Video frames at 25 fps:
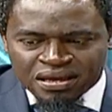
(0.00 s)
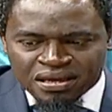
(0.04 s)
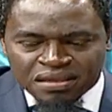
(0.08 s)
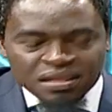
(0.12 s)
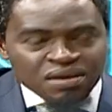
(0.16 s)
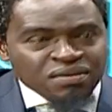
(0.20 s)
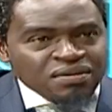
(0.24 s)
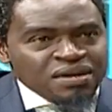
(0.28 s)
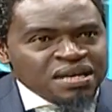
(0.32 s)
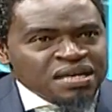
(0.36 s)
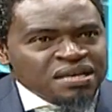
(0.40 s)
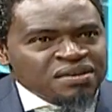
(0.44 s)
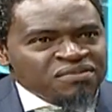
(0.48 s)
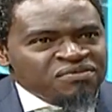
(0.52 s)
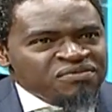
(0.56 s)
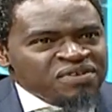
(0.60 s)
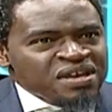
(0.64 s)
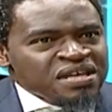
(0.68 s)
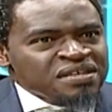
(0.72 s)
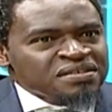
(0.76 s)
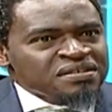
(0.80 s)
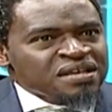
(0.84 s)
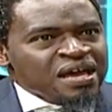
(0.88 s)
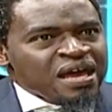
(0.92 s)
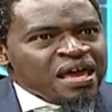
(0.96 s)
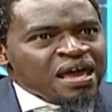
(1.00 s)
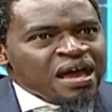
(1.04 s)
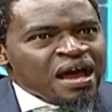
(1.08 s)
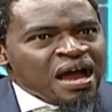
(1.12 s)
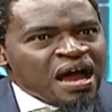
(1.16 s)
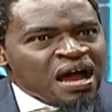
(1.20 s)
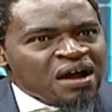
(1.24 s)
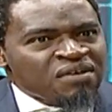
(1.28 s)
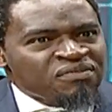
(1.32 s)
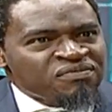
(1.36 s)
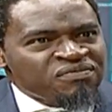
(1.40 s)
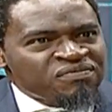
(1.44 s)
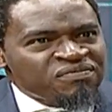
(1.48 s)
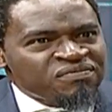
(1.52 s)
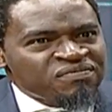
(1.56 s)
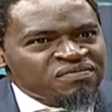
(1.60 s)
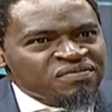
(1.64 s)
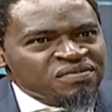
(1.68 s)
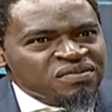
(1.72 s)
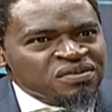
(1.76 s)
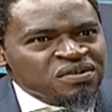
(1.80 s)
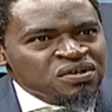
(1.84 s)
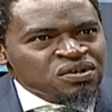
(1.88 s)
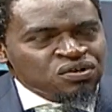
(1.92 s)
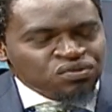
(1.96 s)
the only defense I have
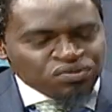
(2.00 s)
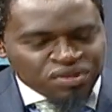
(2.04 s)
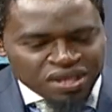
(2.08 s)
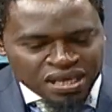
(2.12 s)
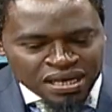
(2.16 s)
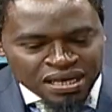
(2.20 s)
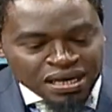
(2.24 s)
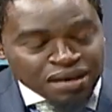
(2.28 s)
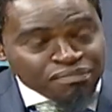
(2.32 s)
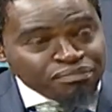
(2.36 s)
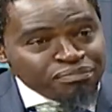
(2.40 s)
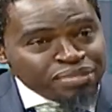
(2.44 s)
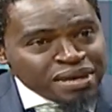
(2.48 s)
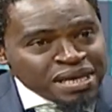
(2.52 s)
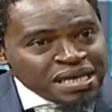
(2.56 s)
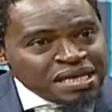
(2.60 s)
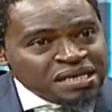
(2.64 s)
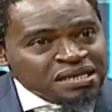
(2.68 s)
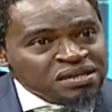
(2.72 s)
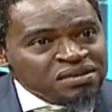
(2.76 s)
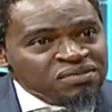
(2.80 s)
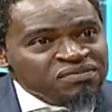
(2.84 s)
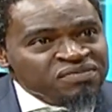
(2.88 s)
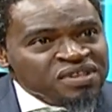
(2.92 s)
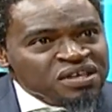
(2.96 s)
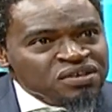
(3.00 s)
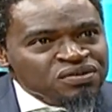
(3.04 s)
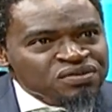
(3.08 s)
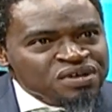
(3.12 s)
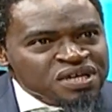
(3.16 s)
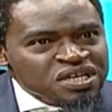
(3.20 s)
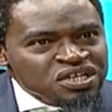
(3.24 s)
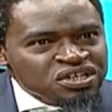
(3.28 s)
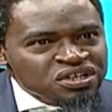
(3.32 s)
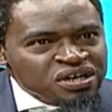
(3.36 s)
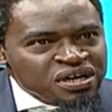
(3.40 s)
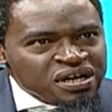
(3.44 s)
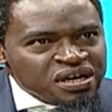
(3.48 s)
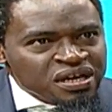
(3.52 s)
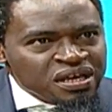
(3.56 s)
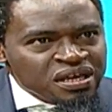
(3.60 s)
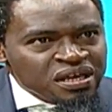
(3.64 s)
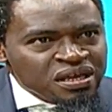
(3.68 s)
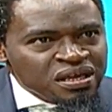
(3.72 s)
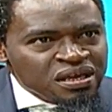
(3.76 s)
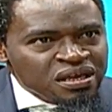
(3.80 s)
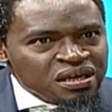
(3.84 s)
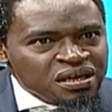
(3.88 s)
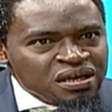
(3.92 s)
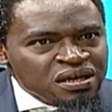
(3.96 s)
to the inability of the
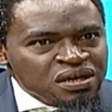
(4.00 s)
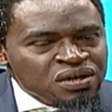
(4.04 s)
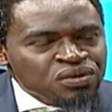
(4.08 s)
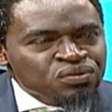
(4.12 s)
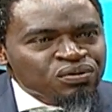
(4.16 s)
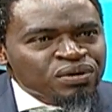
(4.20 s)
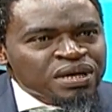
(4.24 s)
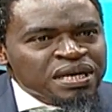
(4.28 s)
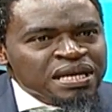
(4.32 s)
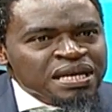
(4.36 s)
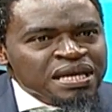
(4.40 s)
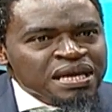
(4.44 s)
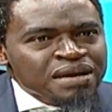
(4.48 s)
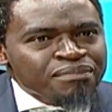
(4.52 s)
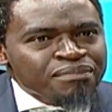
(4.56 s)
judiciary to clear